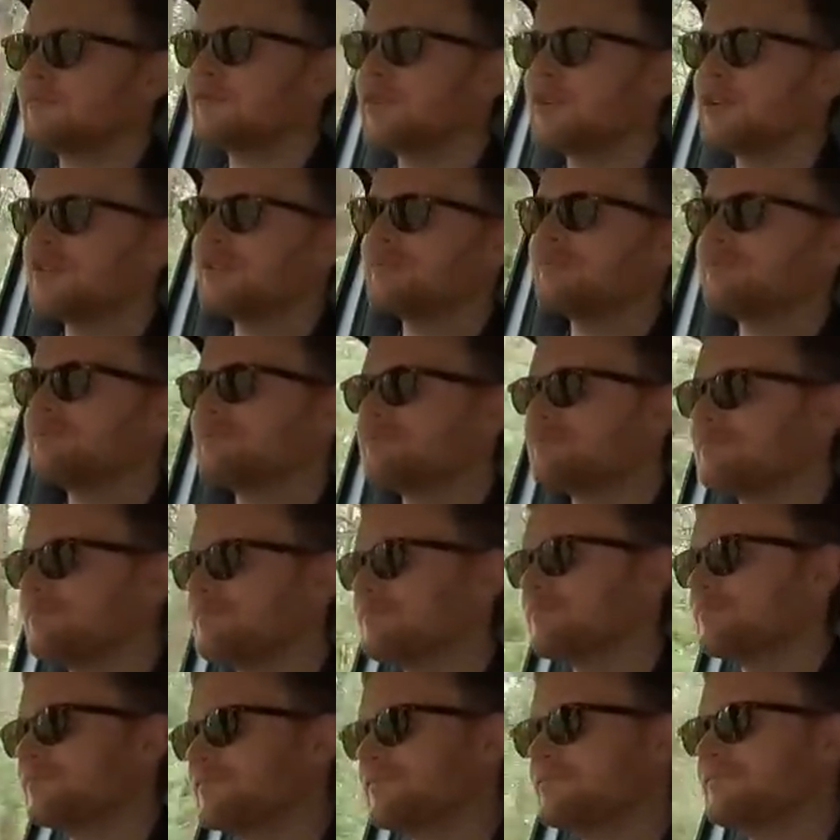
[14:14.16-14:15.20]
Well,
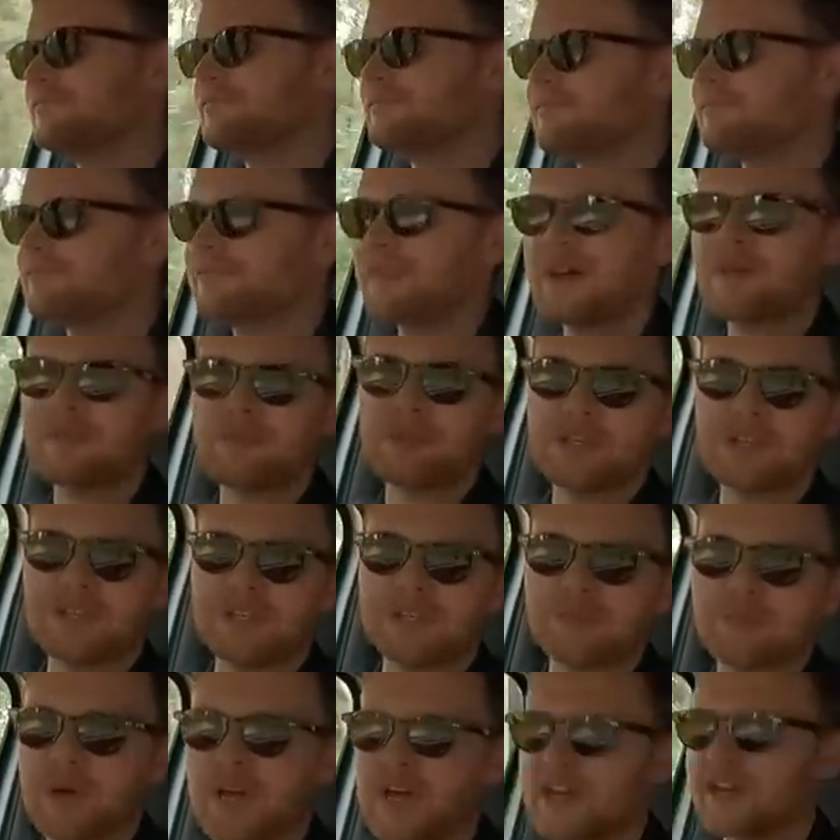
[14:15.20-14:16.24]
that being
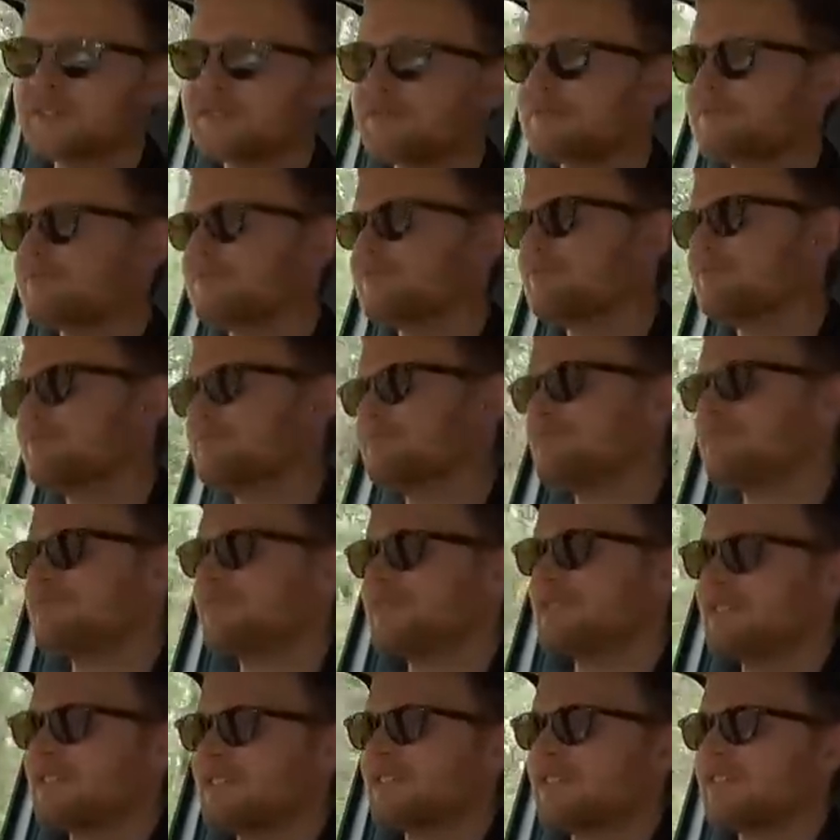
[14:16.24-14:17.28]
in the bag,
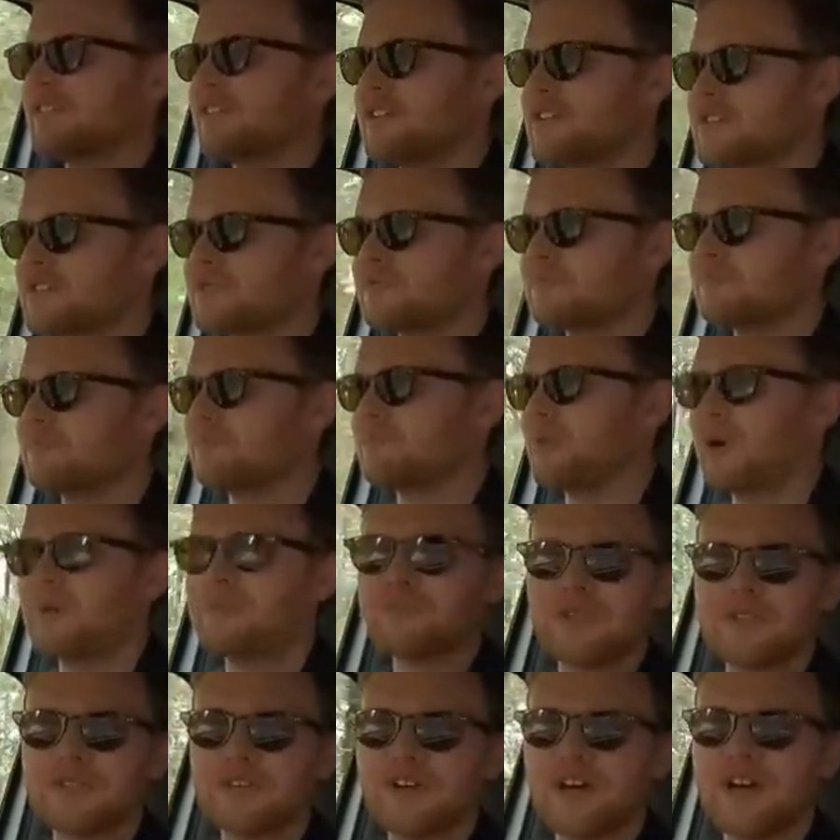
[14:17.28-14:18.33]
let's
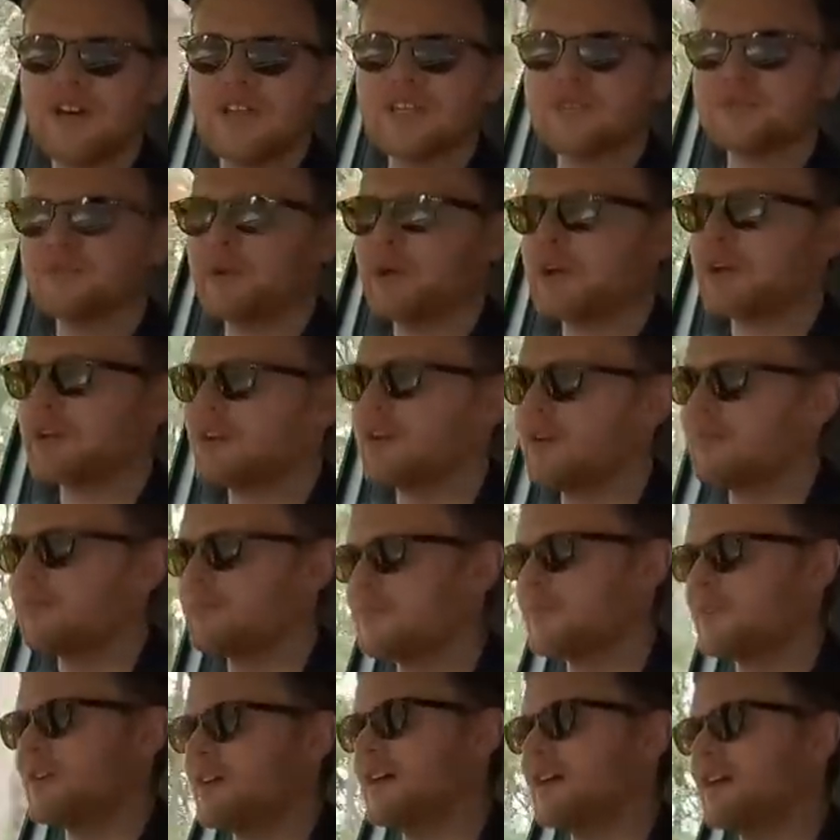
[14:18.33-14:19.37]
pump the tires back up
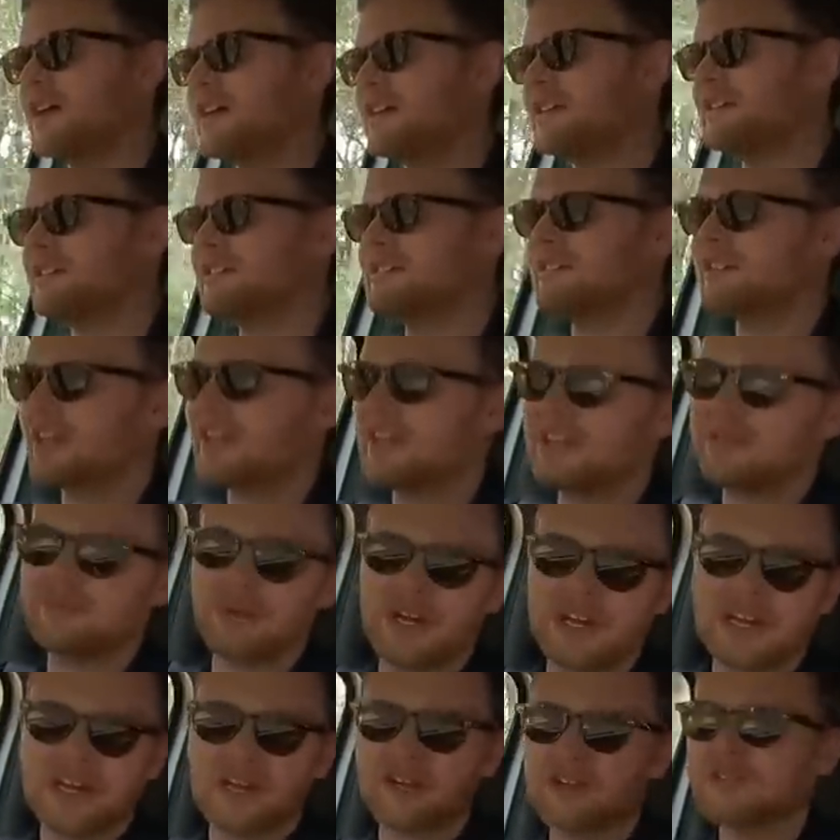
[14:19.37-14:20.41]
and head
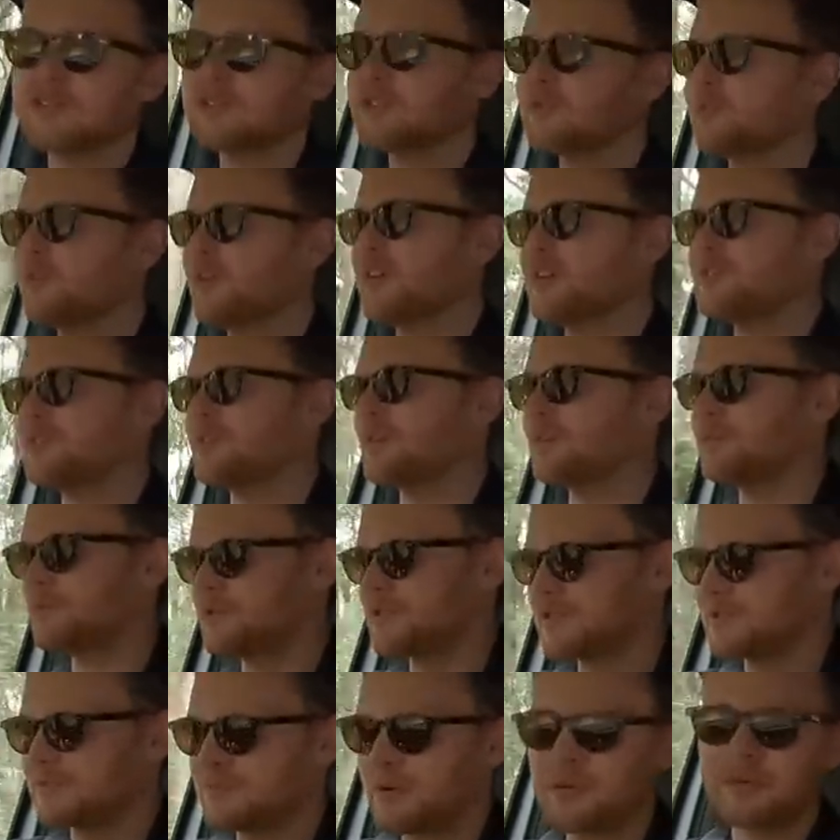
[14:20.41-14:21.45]
back out onto the blacktop,
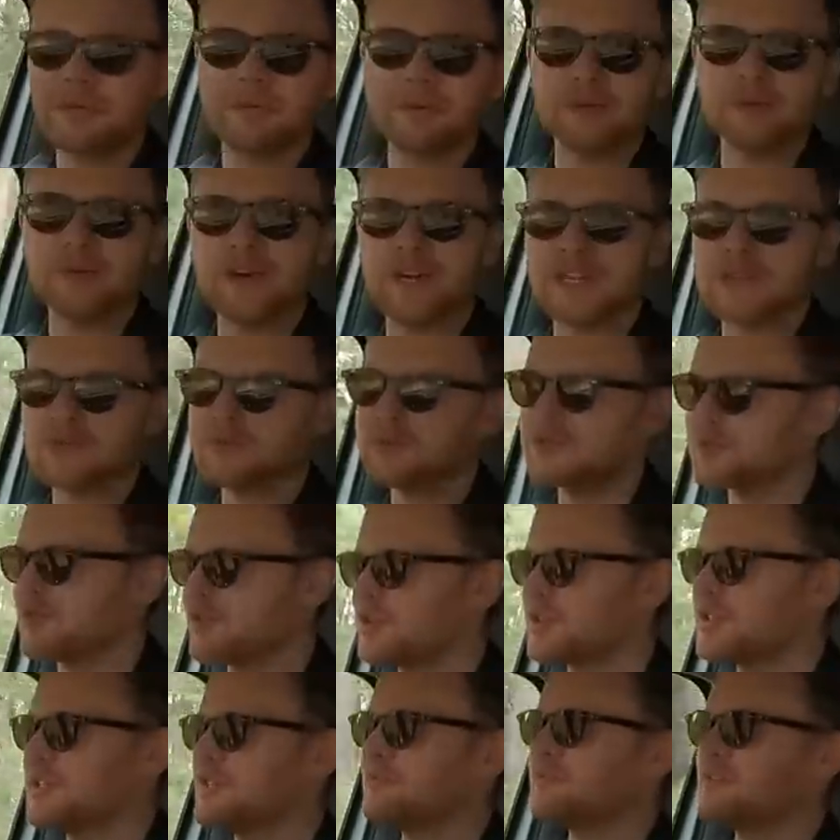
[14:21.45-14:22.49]
which is probably where the
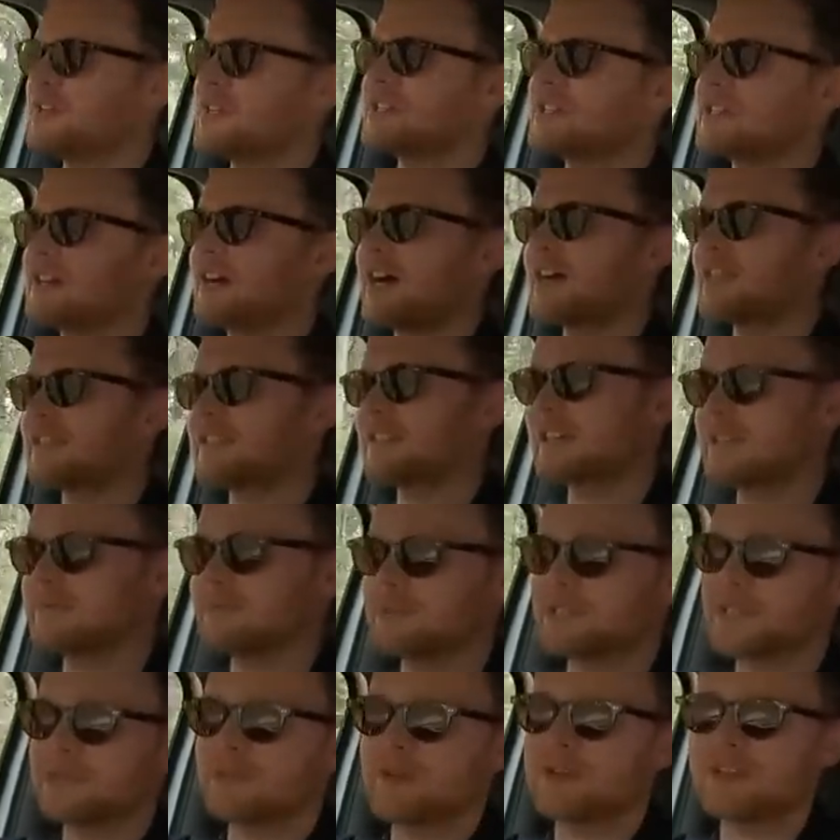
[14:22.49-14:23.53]
majority of these cars are going to
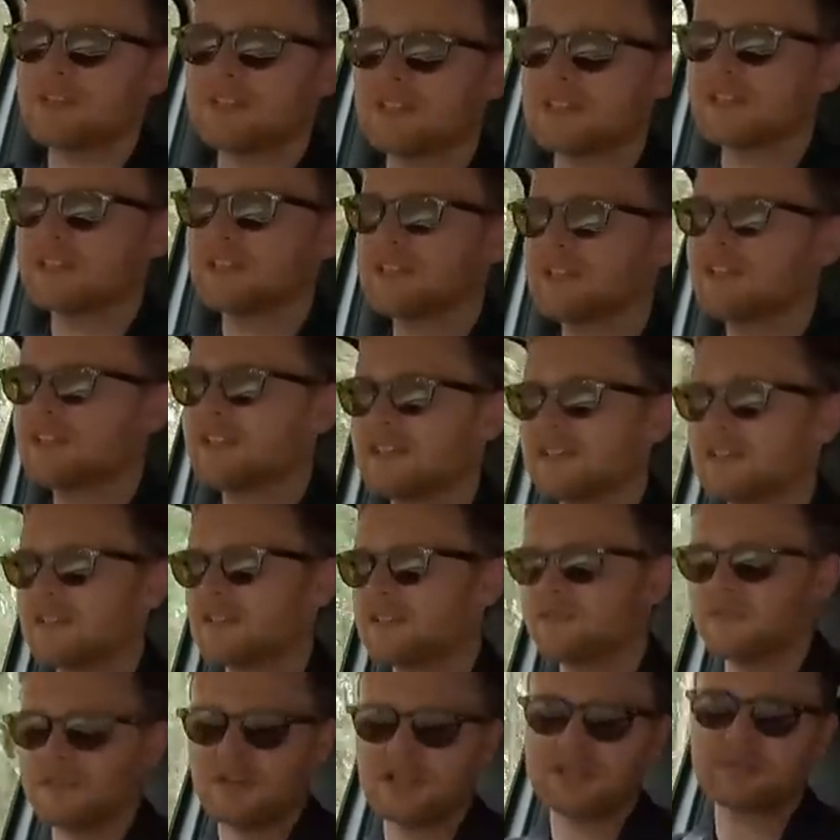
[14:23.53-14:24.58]
be spending
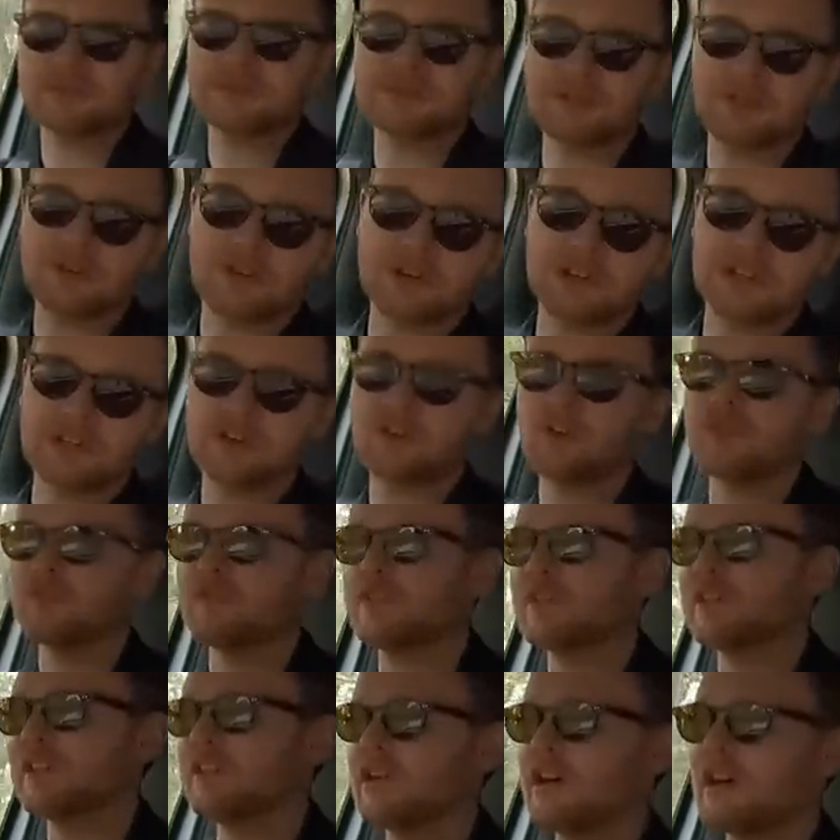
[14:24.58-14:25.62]
the vast majority of their